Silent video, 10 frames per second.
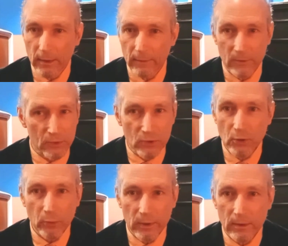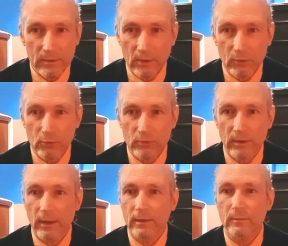There's no institution
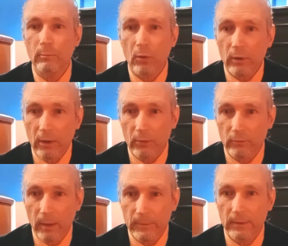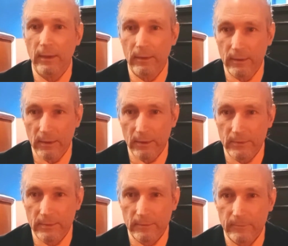that is more corrupt than
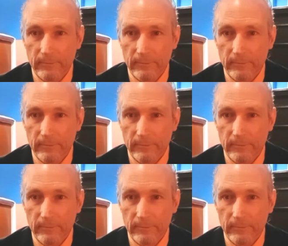this.